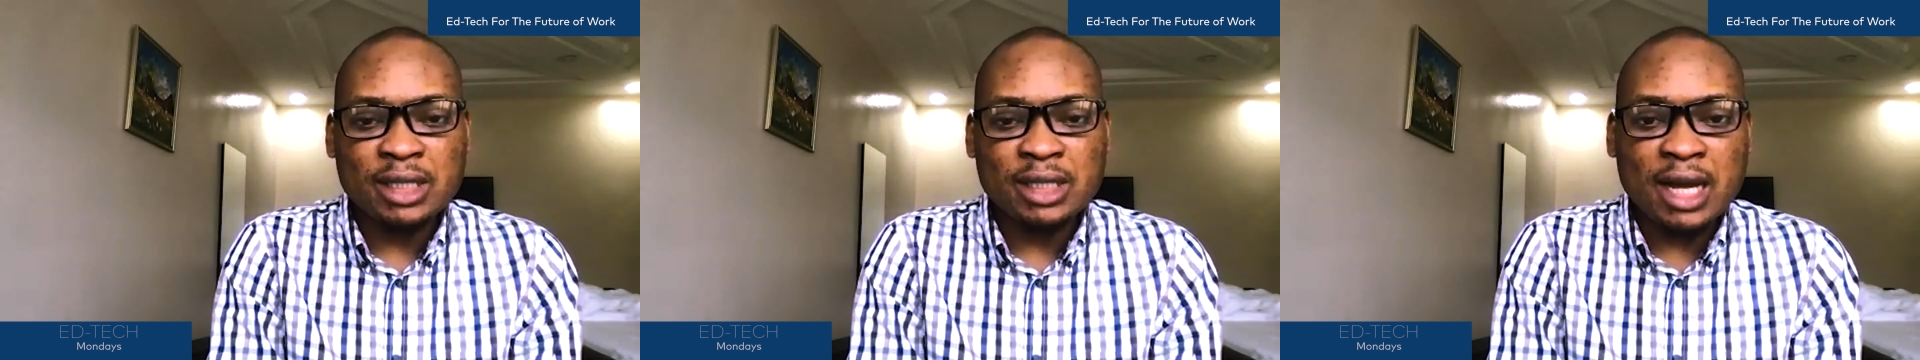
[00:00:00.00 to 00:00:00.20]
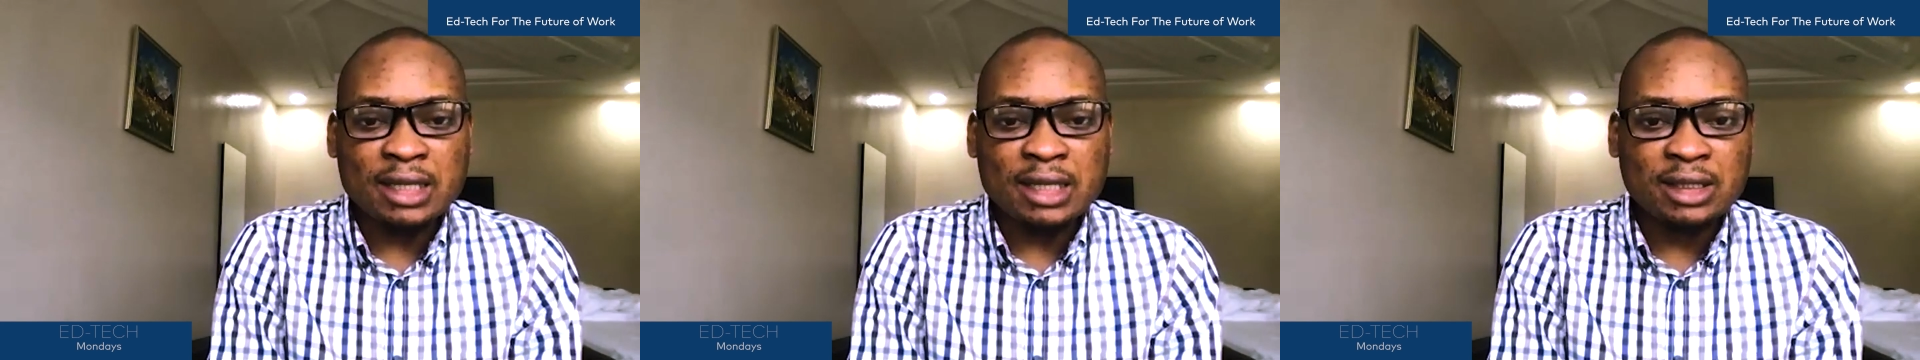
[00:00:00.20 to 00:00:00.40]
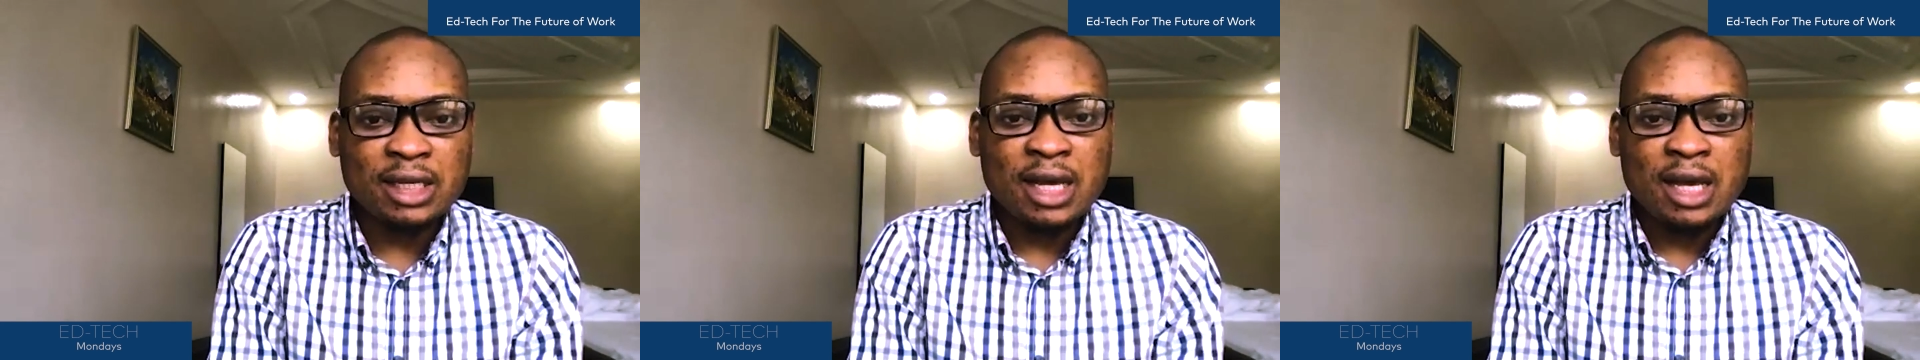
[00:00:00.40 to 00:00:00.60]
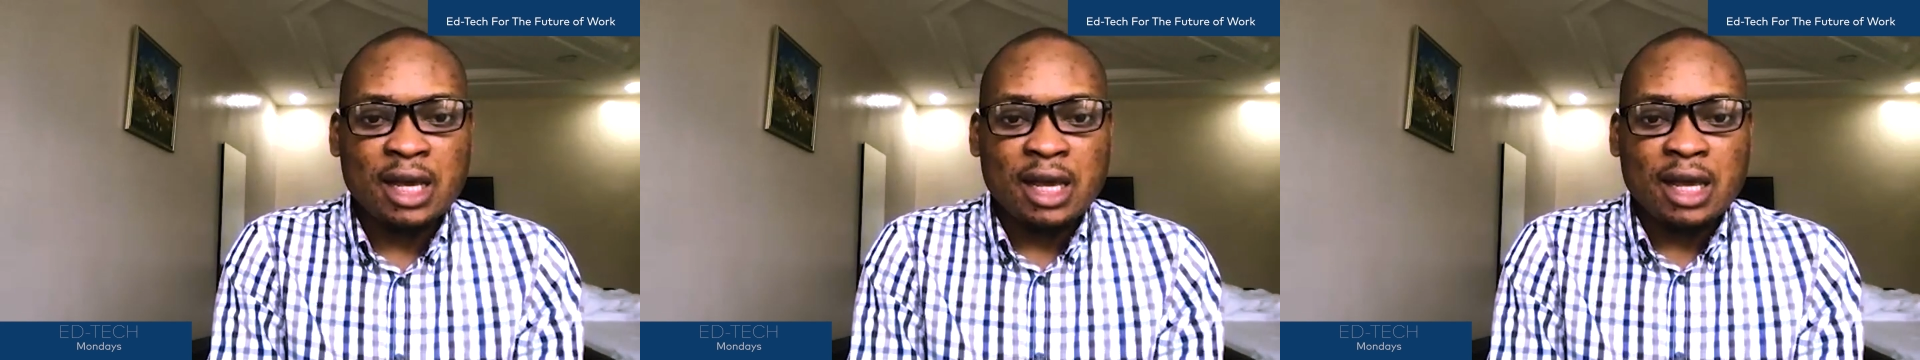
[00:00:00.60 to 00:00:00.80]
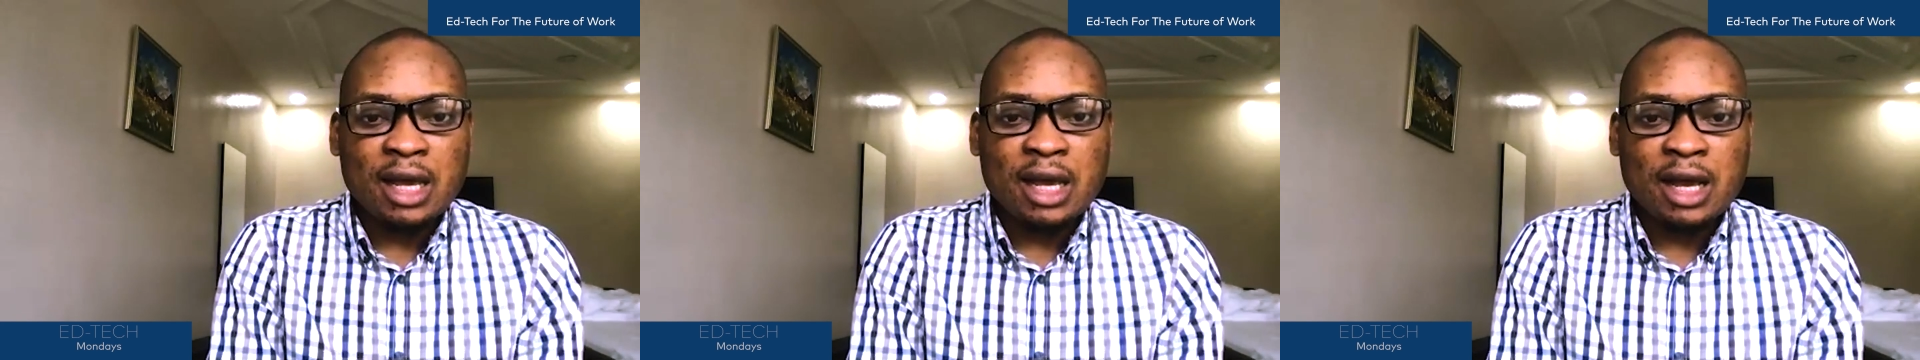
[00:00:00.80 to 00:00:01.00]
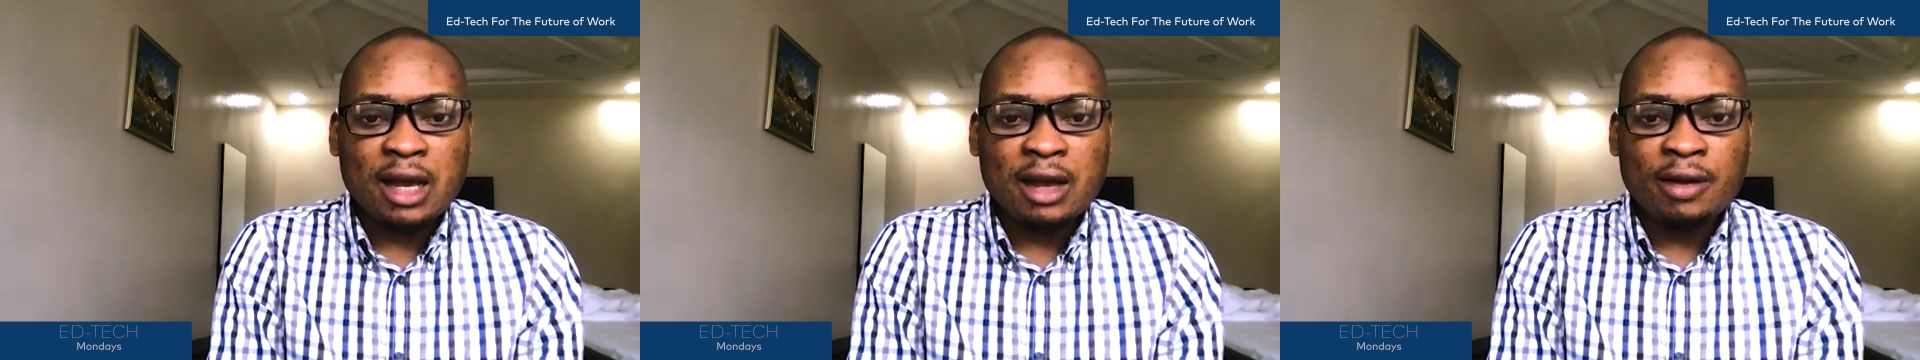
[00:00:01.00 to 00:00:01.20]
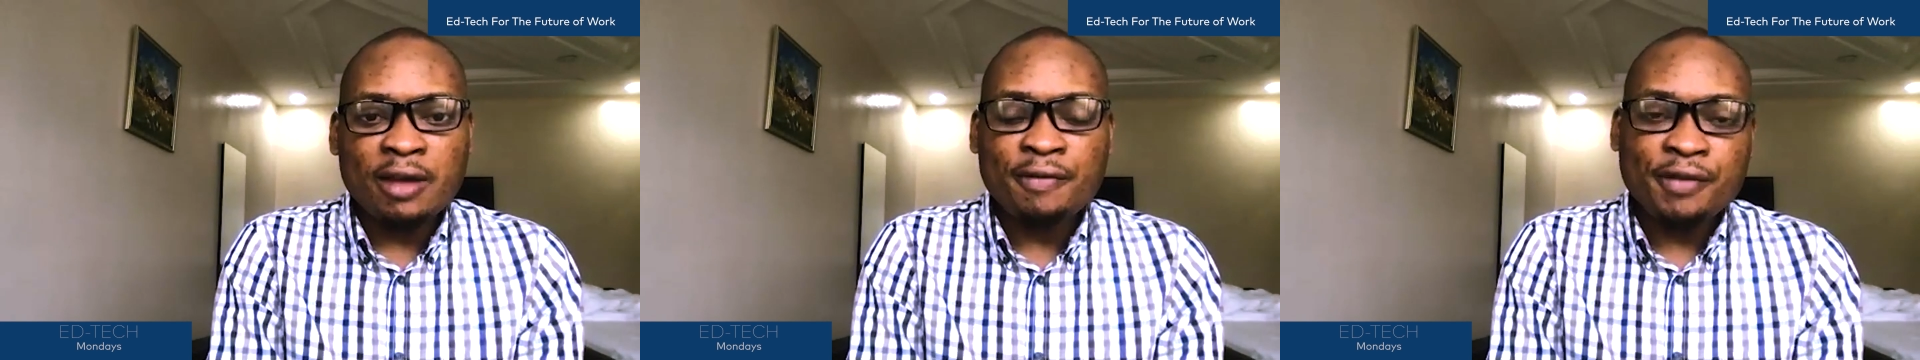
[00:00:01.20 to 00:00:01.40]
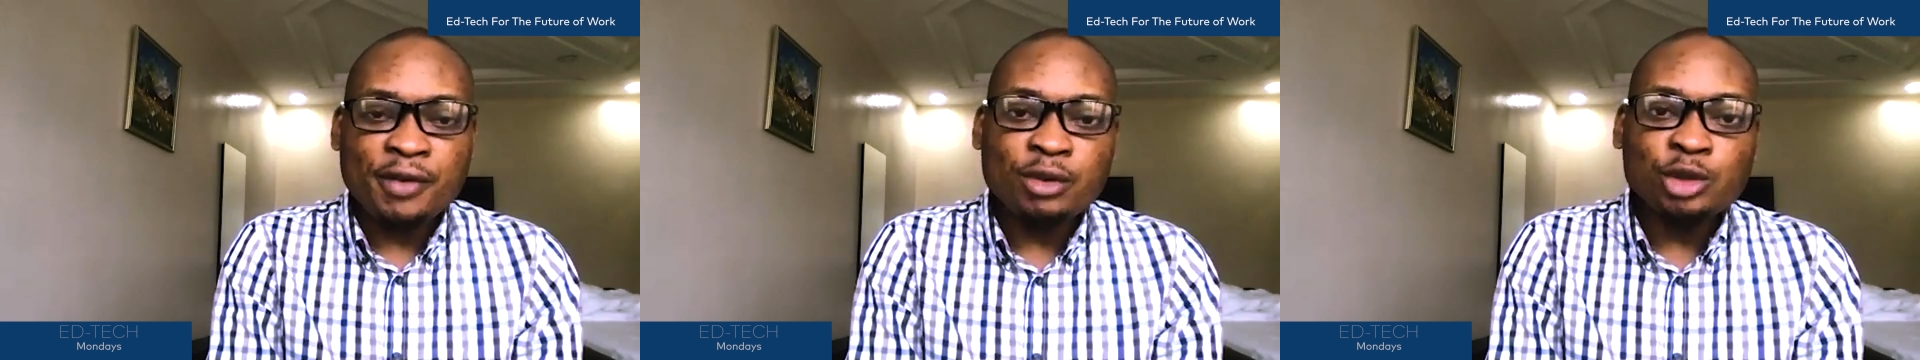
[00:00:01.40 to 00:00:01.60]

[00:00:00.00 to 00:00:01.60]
And a few